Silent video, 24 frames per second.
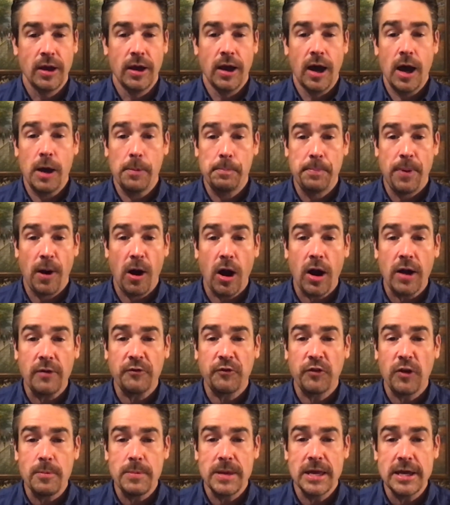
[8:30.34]

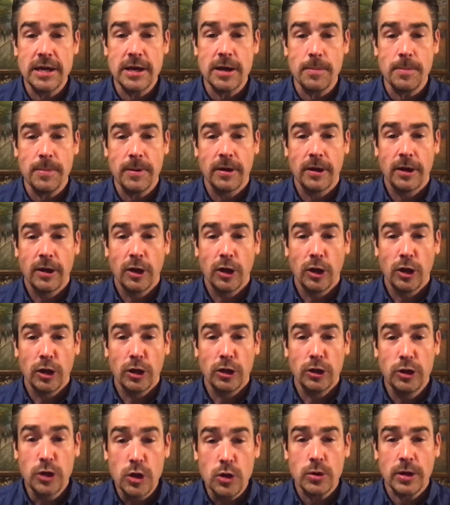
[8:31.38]
apart from him,
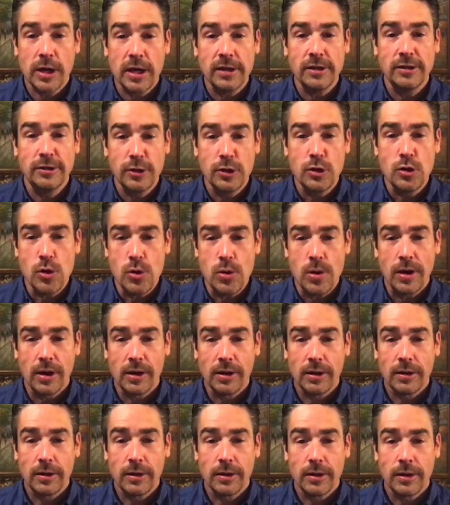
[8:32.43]
you can do
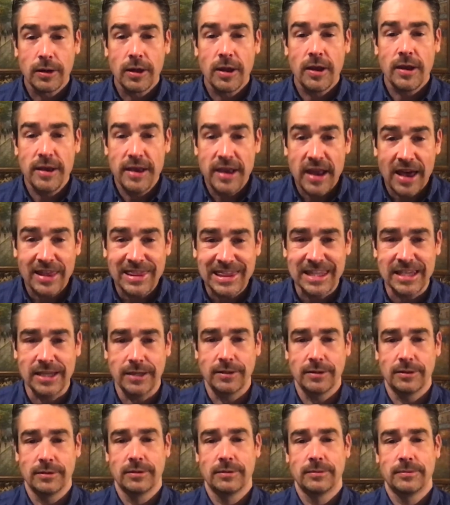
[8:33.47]

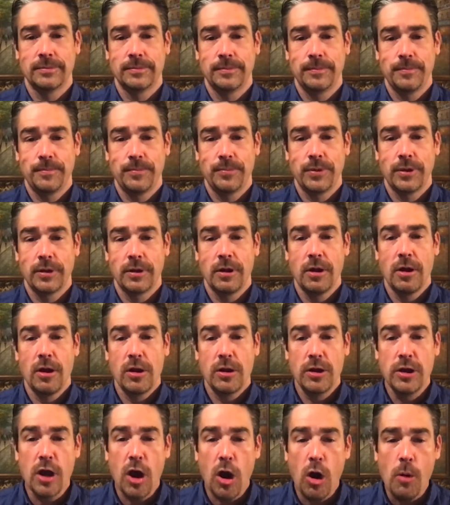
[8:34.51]
nothing.
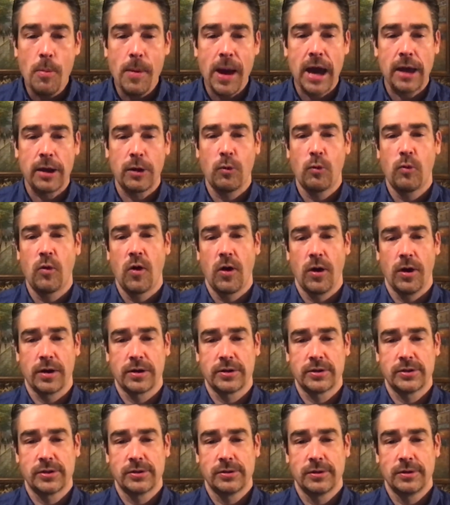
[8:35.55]
No amount of
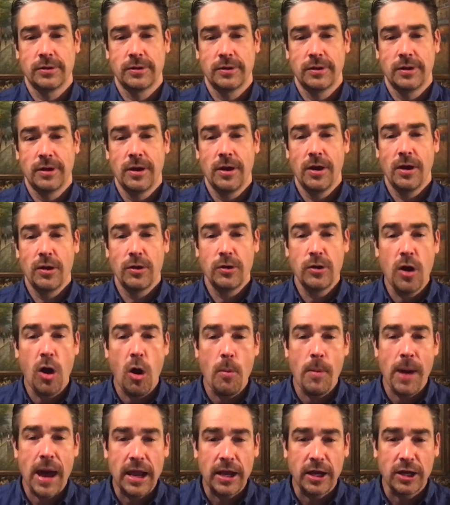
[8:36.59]
works, no
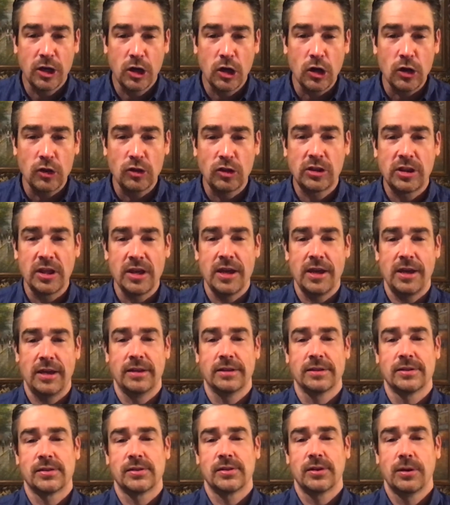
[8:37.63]
amount of good
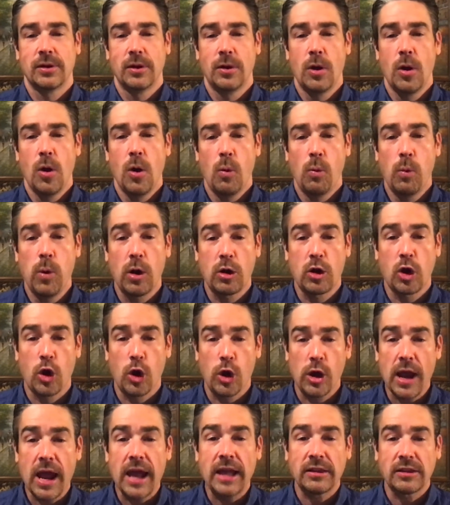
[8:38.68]
things will
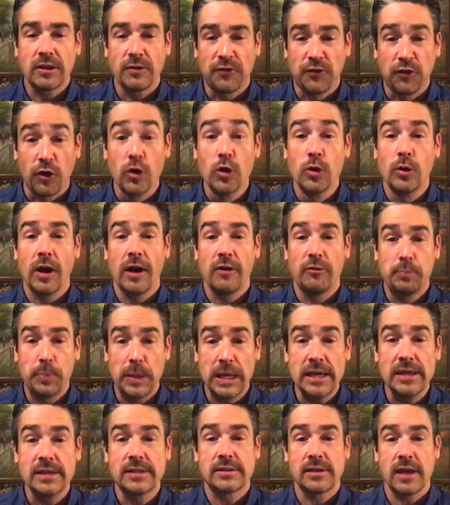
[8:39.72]
create the fruit of
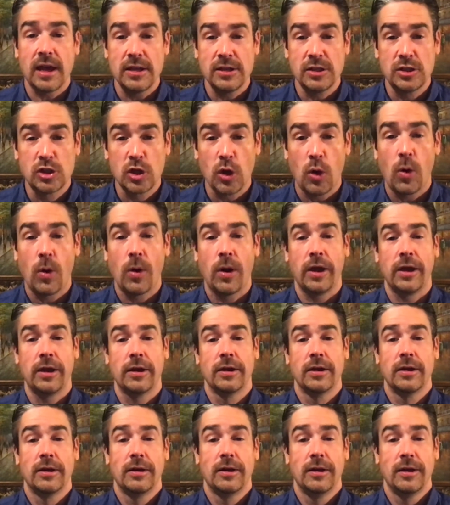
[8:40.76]
peace and joy.
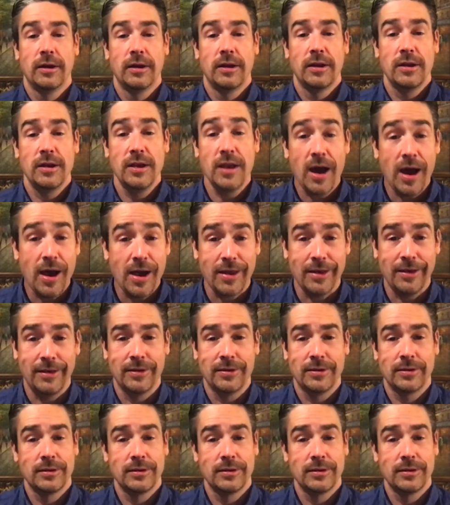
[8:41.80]
None.